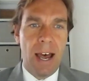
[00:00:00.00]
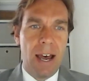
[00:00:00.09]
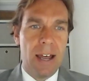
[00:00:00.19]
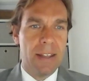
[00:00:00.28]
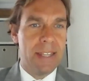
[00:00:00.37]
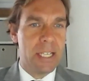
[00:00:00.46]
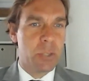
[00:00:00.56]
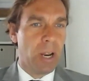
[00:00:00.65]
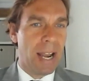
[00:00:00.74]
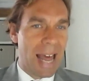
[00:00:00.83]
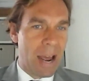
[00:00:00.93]
This
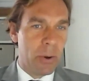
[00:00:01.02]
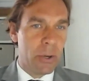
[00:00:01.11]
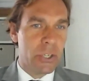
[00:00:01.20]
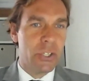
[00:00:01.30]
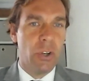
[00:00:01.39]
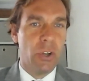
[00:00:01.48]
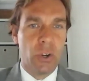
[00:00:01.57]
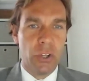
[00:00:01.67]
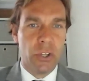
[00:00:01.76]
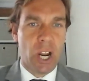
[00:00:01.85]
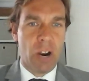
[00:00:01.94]
will allow us to look
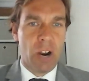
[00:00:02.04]
at the current